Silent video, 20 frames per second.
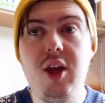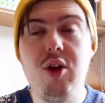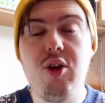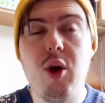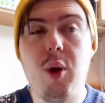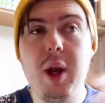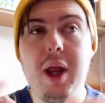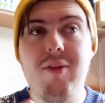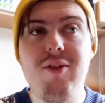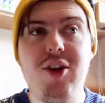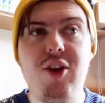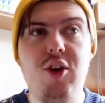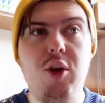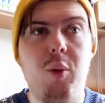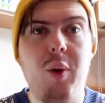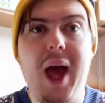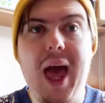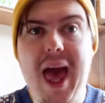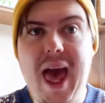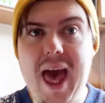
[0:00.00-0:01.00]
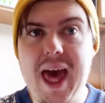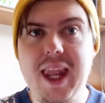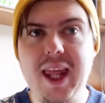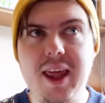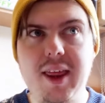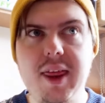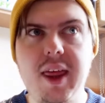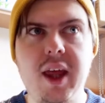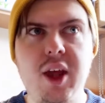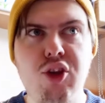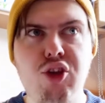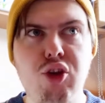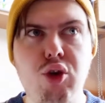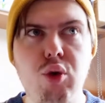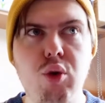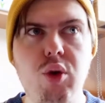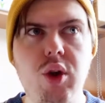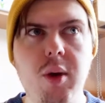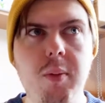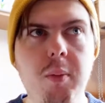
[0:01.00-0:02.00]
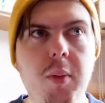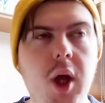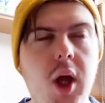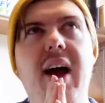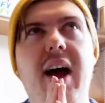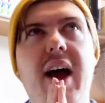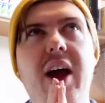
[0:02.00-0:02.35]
You don't have to do anything to them.